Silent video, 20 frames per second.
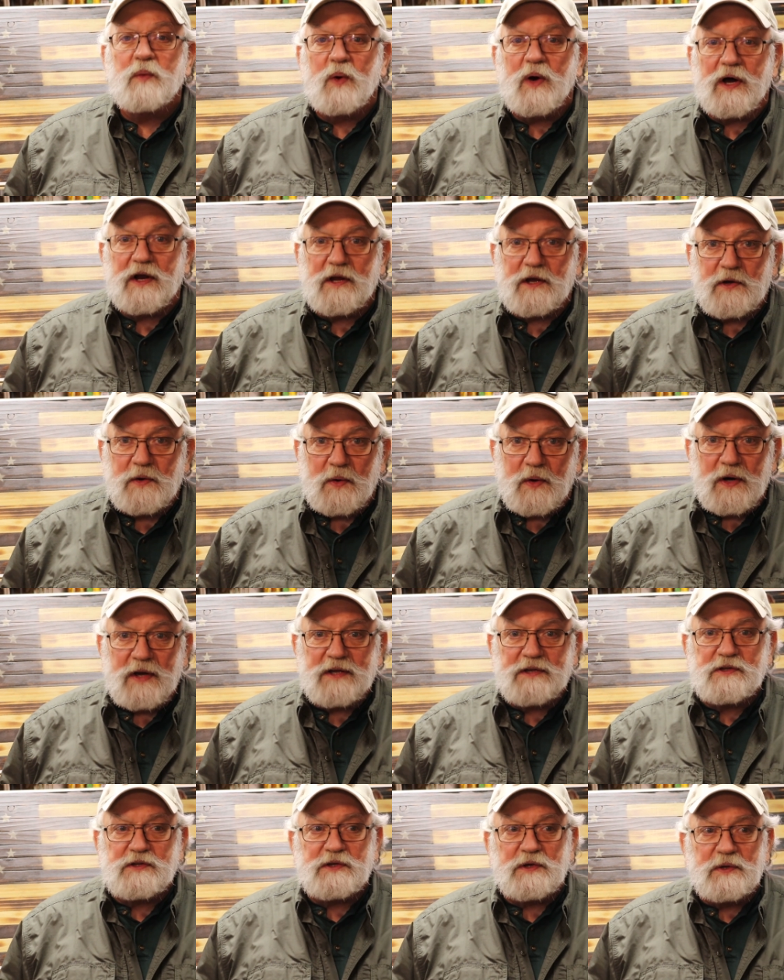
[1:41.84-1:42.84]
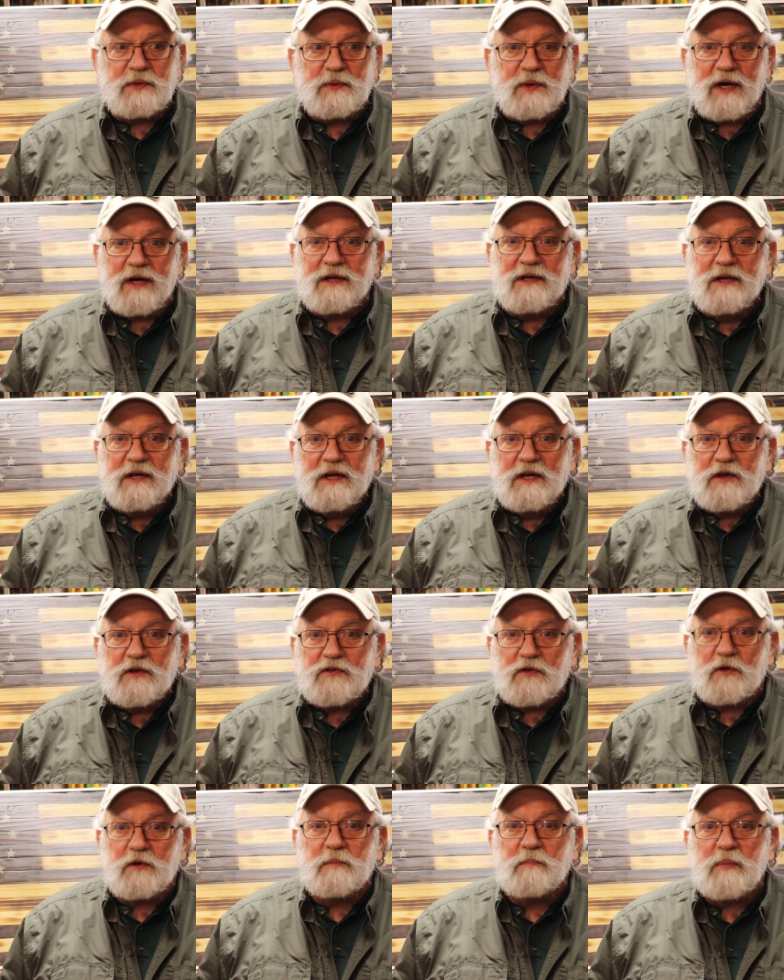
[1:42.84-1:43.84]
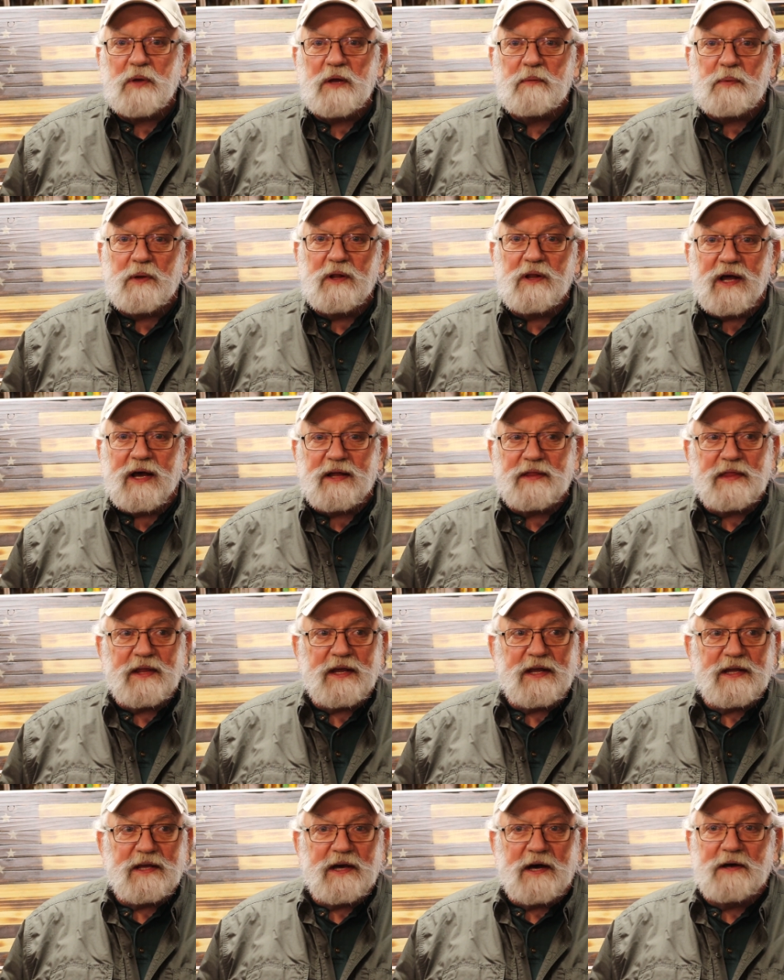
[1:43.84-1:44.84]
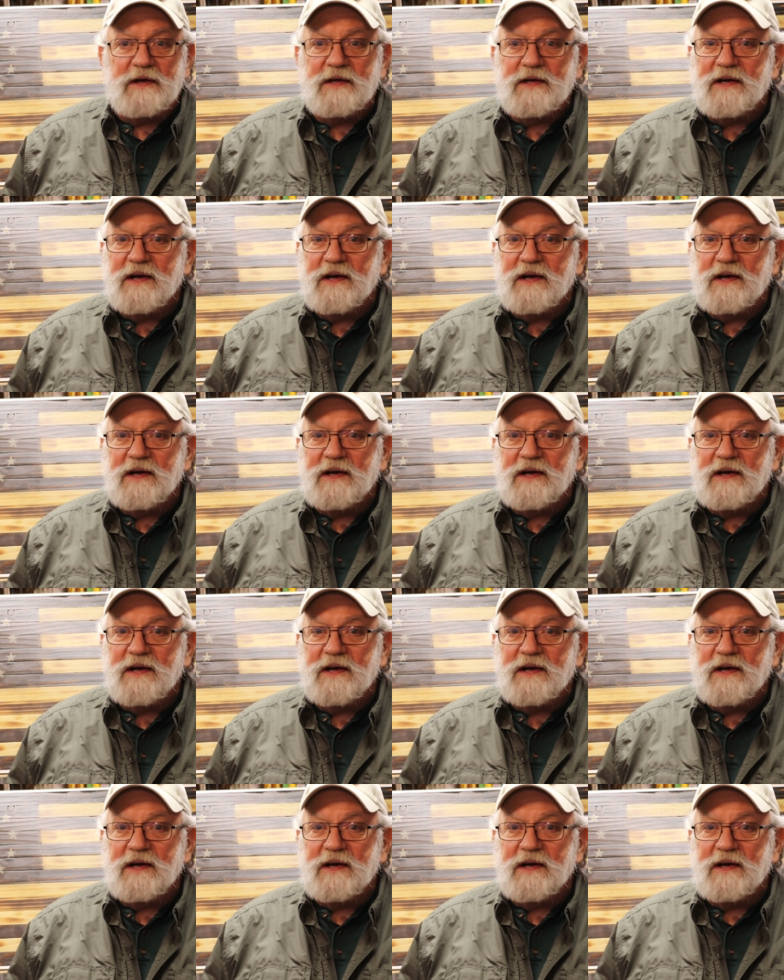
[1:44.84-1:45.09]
one, according to uh, certain people on the uh,